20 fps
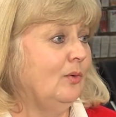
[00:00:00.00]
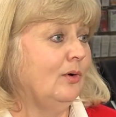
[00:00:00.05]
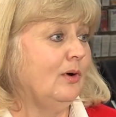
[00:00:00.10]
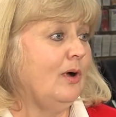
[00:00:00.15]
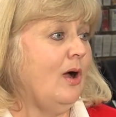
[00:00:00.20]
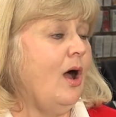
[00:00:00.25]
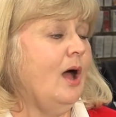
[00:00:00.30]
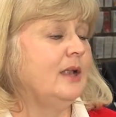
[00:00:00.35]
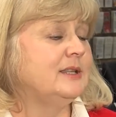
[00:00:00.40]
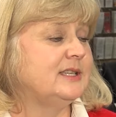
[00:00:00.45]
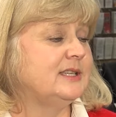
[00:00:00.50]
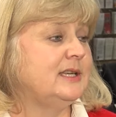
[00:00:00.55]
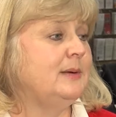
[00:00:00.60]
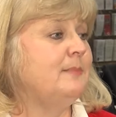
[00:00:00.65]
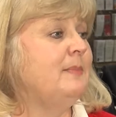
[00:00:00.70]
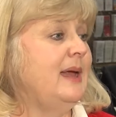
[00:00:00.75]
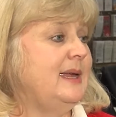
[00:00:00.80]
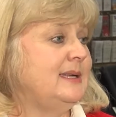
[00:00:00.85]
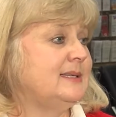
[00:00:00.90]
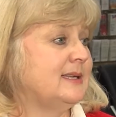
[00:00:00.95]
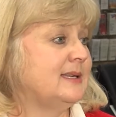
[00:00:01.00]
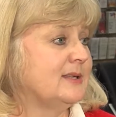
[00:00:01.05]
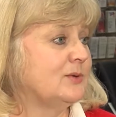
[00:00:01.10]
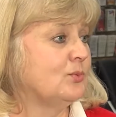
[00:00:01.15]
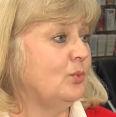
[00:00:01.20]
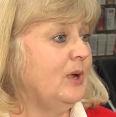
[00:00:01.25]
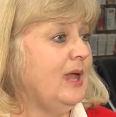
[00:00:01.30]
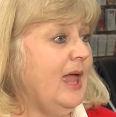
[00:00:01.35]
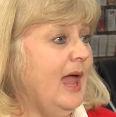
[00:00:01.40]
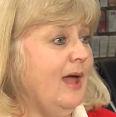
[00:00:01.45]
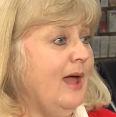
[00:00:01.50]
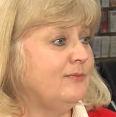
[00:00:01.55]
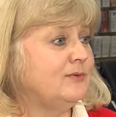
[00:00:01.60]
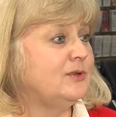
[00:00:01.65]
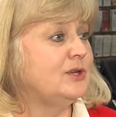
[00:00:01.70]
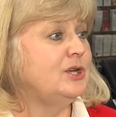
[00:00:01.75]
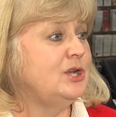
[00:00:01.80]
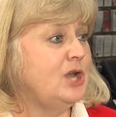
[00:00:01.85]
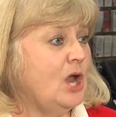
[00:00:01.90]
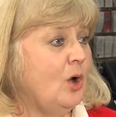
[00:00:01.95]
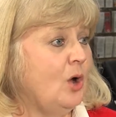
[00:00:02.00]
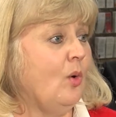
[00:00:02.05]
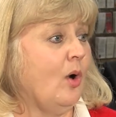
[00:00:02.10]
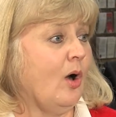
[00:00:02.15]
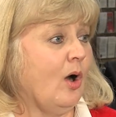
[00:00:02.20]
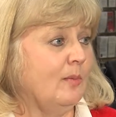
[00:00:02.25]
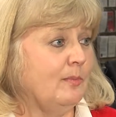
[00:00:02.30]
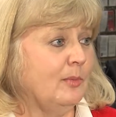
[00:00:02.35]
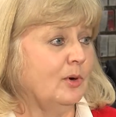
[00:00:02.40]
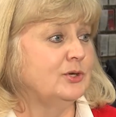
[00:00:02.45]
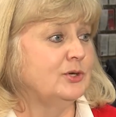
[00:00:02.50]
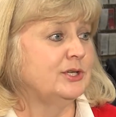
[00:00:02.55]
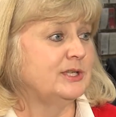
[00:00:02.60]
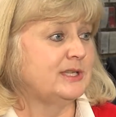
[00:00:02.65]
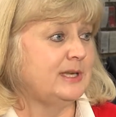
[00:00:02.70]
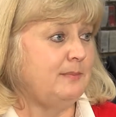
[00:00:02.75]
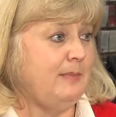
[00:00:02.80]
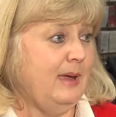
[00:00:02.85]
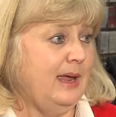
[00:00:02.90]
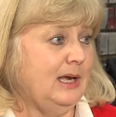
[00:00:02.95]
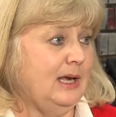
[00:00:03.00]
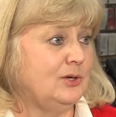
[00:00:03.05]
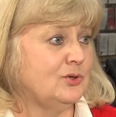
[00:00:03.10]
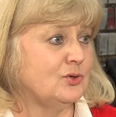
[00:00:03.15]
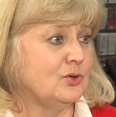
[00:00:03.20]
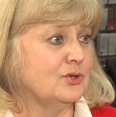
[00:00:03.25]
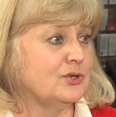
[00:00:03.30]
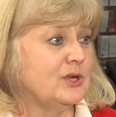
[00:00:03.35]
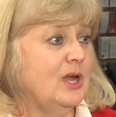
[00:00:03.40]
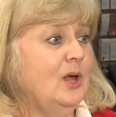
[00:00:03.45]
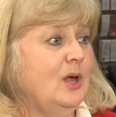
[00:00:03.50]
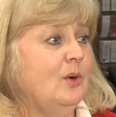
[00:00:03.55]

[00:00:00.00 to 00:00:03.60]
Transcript: constant basis. We have to know our emergency managers.